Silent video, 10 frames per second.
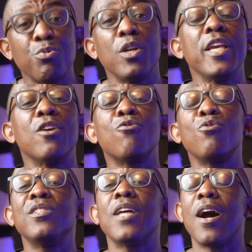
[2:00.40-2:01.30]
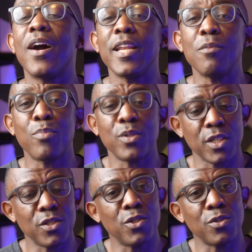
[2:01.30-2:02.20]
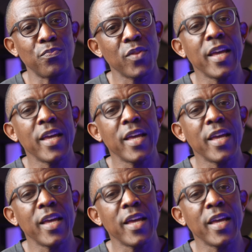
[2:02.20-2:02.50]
way increase our earning potential.